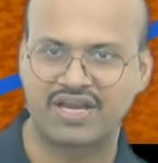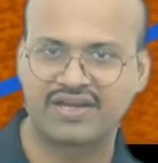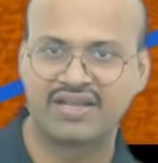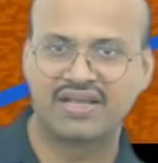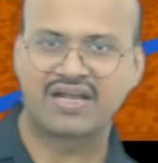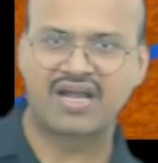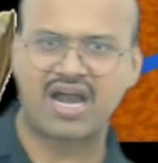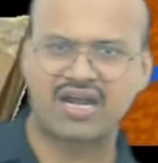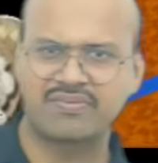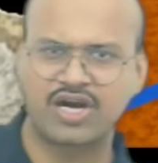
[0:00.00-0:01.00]
and
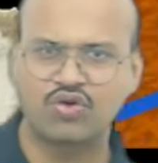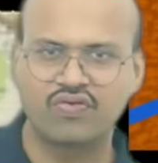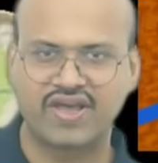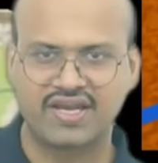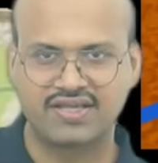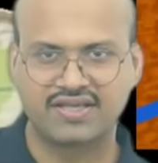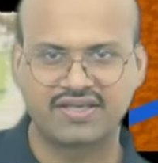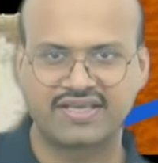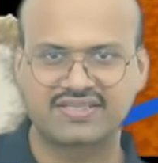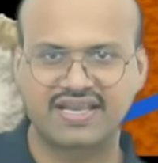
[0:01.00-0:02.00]
Kathmandu Valley
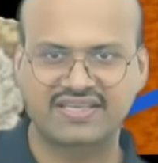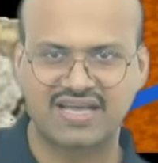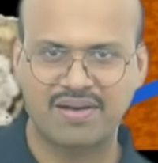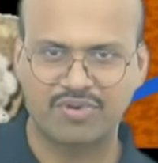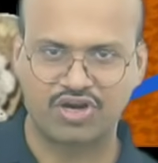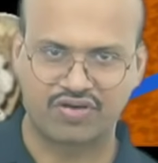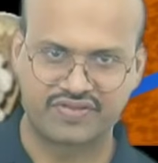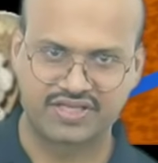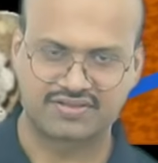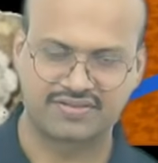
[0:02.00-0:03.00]
is an example of
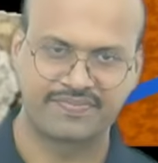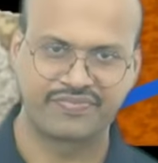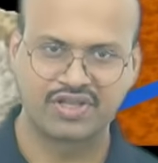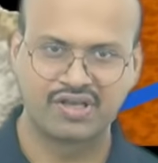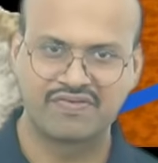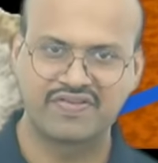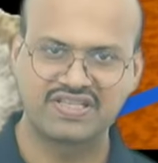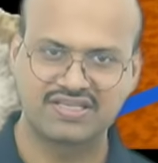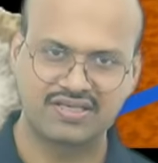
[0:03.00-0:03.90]
this. We will see